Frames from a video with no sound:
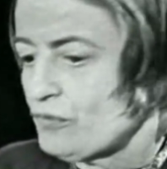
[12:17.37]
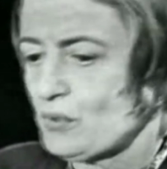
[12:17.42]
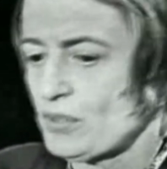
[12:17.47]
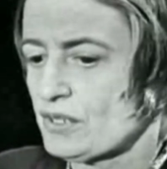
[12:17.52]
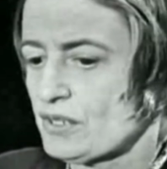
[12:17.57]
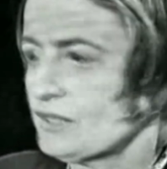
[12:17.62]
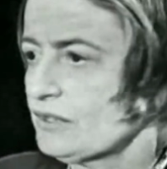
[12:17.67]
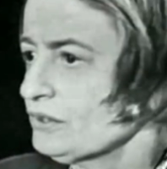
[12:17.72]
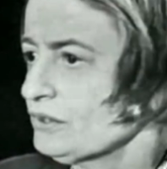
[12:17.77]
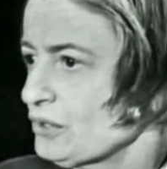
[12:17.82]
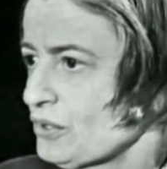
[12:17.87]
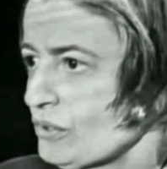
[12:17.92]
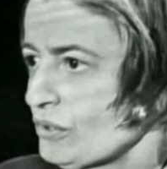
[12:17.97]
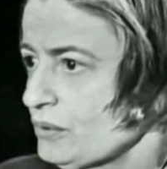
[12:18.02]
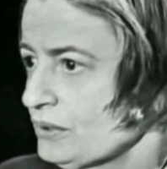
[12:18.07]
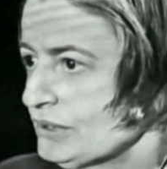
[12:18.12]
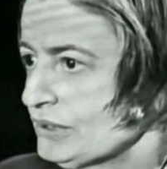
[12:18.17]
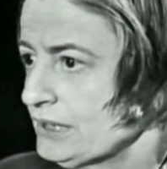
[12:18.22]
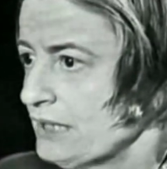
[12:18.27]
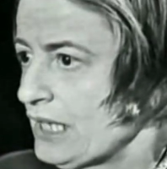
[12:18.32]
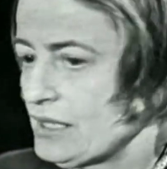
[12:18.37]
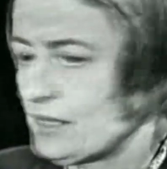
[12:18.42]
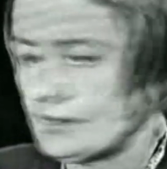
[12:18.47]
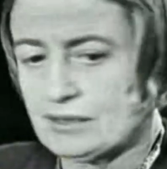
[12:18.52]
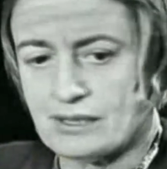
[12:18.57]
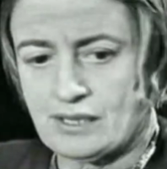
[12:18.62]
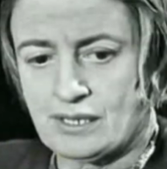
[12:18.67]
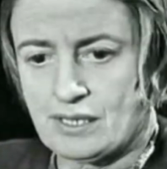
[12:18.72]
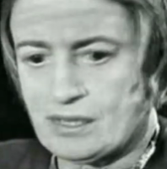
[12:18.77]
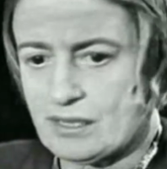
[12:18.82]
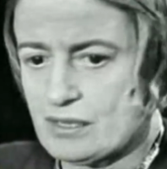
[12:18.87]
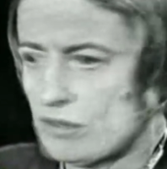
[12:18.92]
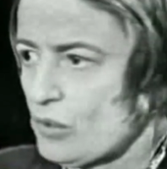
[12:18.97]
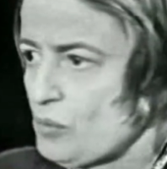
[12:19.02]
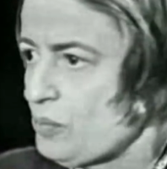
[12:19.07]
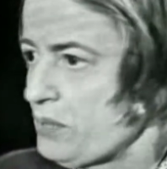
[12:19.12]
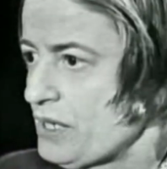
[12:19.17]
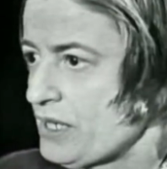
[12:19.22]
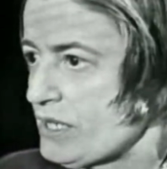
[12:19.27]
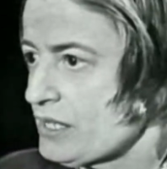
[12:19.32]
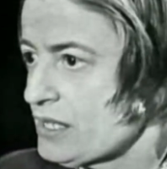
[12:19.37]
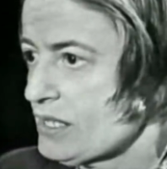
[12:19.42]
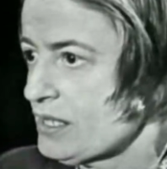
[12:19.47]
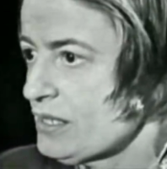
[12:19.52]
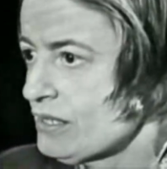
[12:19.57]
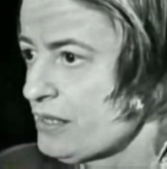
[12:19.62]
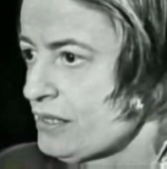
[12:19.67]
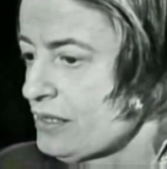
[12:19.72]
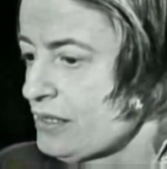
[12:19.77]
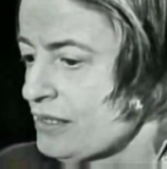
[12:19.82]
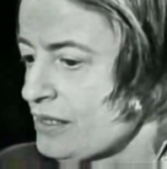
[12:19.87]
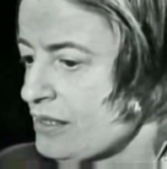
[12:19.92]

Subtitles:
for controls, and there is no party.